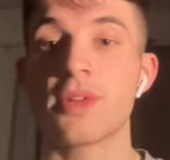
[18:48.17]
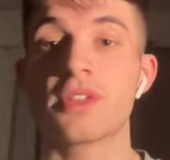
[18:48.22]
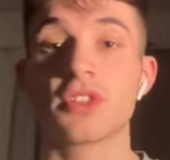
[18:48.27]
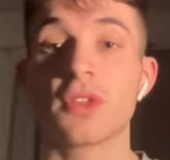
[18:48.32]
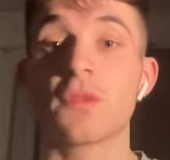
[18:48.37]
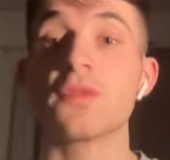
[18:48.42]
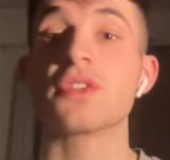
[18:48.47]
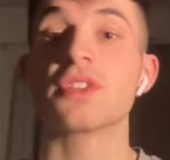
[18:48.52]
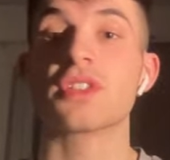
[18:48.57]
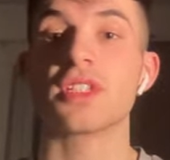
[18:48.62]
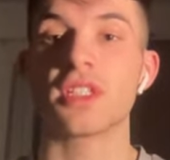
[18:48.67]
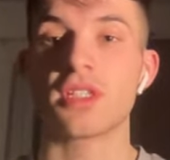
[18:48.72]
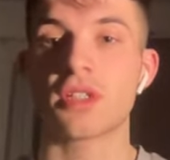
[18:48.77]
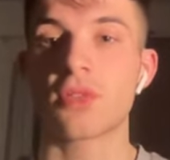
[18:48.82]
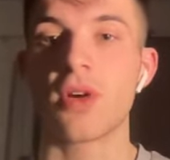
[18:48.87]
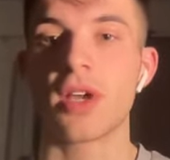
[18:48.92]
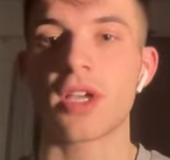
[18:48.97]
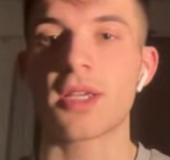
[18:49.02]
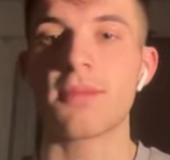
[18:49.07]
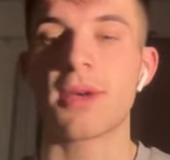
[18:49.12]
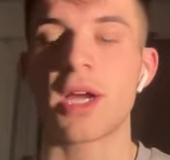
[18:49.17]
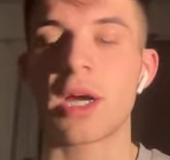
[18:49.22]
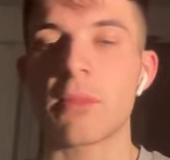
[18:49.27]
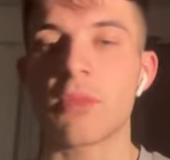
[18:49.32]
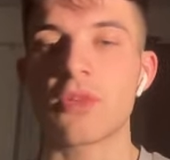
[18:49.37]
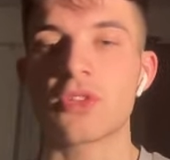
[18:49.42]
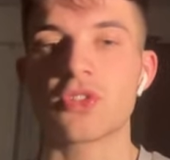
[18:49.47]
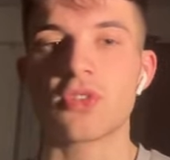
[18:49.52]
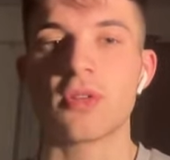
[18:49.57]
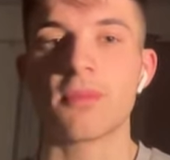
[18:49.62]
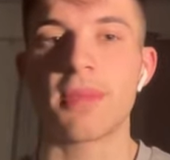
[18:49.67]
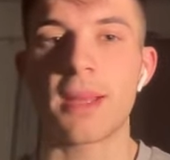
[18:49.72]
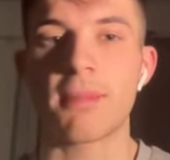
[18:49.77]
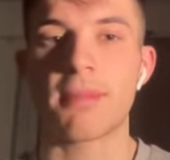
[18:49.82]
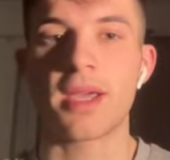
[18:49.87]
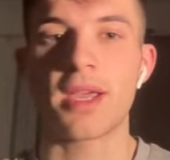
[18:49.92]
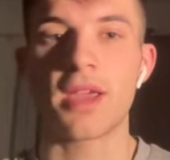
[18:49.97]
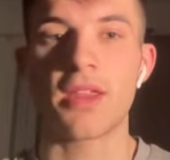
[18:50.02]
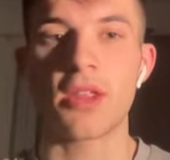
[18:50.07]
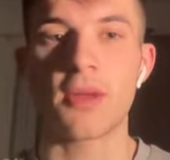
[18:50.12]
It's obviously quite comparable to
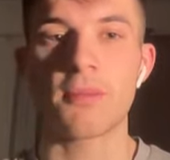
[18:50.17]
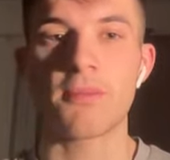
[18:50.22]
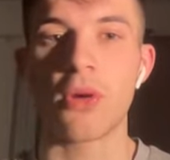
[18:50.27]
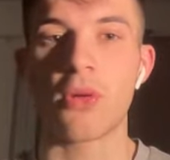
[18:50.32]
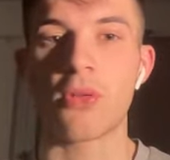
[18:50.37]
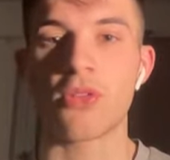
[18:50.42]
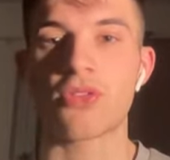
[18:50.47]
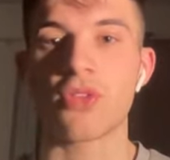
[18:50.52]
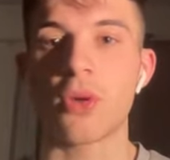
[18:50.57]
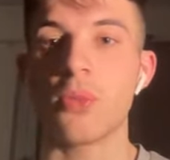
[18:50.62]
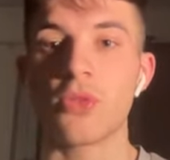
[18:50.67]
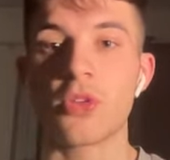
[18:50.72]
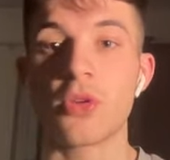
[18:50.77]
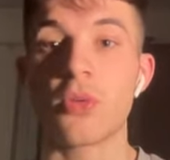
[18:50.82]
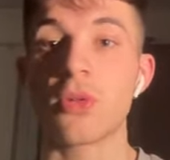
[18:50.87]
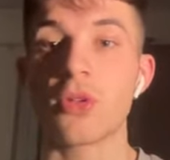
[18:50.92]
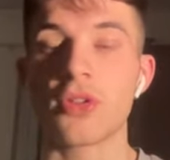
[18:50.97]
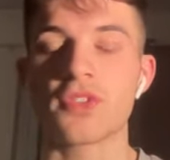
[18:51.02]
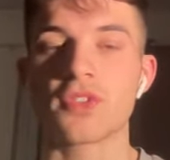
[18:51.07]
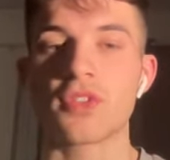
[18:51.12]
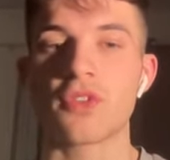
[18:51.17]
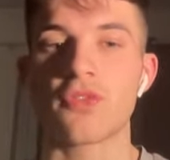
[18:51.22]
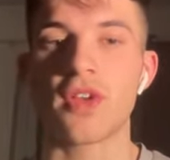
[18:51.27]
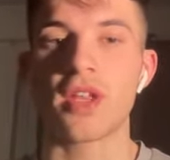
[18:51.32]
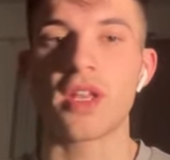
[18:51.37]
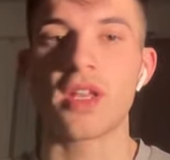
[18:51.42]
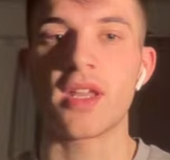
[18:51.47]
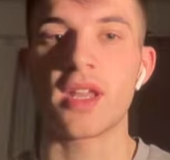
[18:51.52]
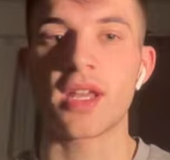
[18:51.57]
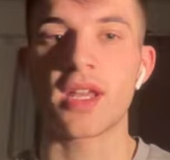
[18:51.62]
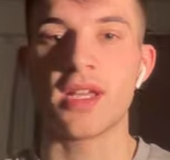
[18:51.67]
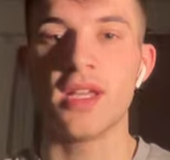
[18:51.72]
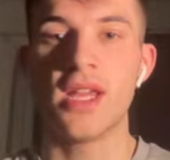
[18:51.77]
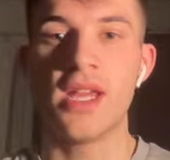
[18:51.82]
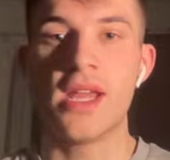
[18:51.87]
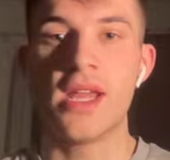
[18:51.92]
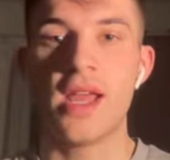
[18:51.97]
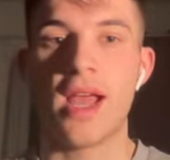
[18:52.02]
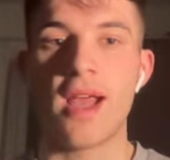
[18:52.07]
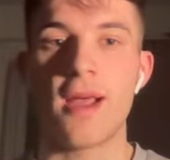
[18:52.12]
Mbappe, that both don't do a lot of the defending,
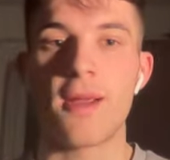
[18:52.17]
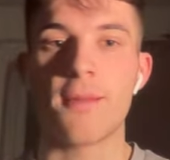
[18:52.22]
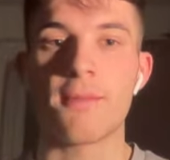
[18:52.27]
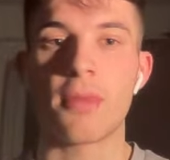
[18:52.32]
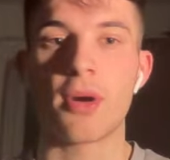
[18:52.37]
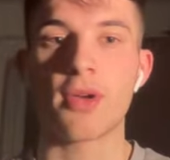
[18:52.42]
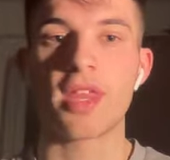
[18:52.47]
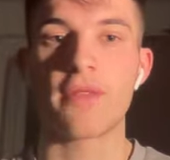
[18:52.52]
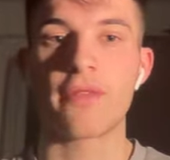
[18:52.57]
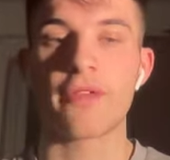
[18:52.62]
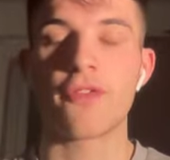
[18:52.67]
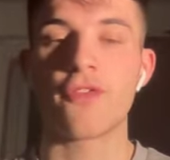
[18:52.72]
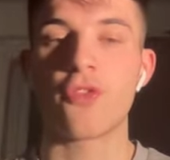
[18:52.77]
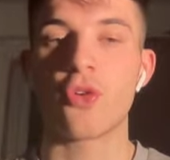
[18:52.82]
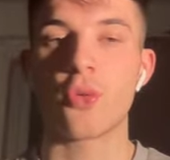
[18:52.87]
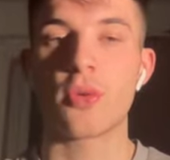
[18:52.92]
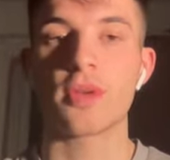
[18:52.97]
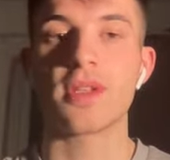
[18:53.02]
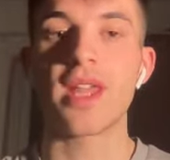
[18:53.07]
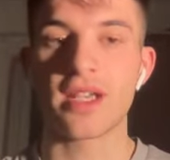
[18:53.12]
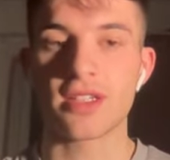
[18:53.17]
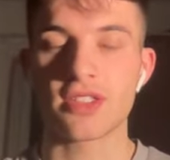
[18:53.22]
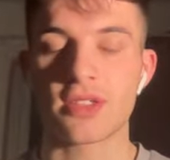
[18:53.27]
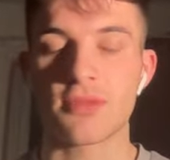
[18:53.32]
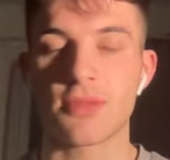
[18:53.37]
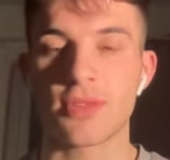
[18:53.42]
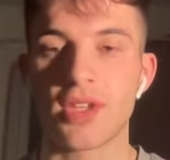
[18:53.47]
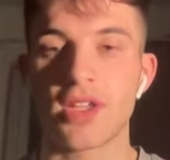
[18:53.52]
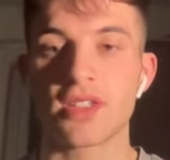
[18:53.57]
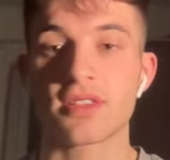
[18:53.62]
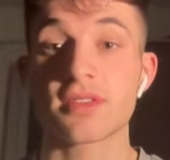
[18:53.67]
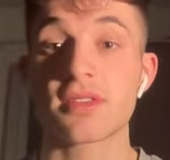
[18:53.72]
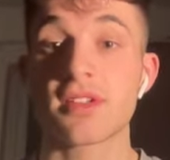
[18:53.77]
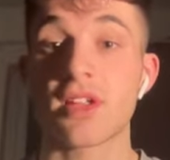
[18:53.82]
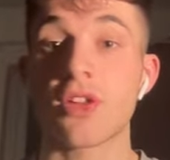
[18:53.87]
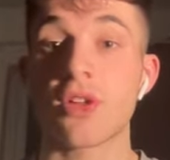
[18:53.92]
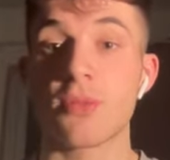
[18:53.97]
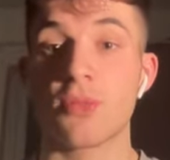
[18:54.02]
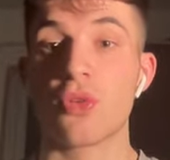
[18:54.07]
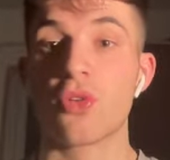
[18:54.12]
and both have a forward next to them that does
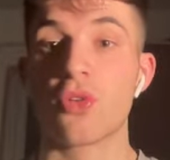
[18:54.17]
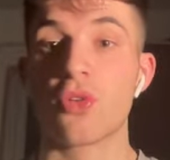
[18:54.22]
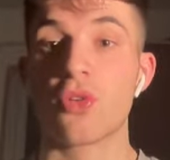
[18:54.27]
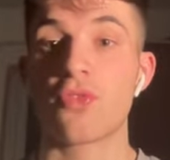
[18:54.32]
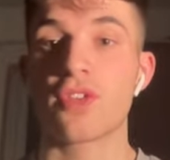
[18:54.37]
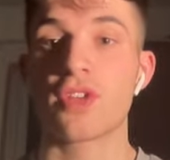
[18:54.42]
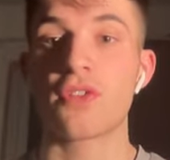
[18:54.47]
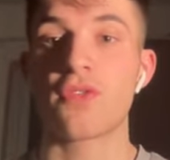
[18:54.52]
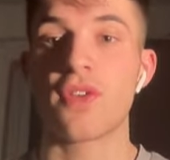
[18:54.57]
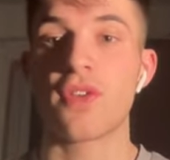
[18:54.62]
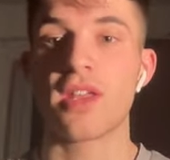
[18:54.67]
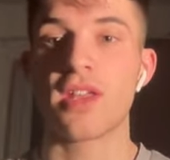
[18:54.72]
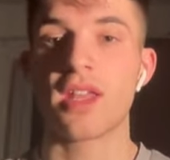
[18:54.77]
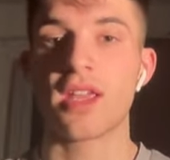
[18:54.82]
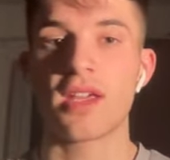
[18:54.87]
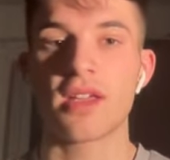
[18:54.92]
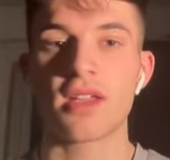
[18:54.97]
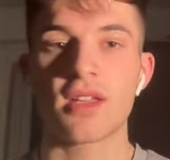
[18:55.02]
a lot more of the defending.